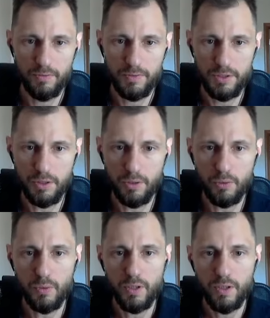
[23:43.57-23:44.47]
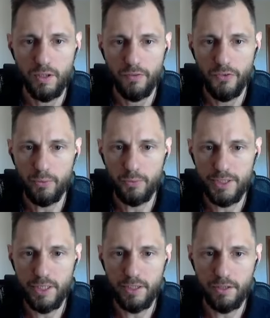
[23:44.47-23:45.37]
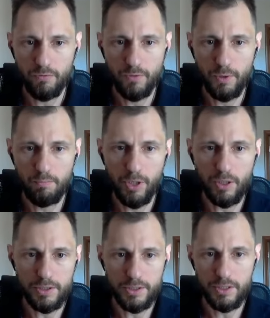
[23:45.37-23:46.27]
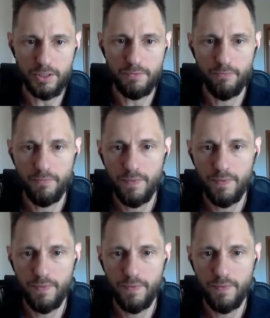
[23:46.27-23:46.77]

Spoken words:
So then we say confirm policy.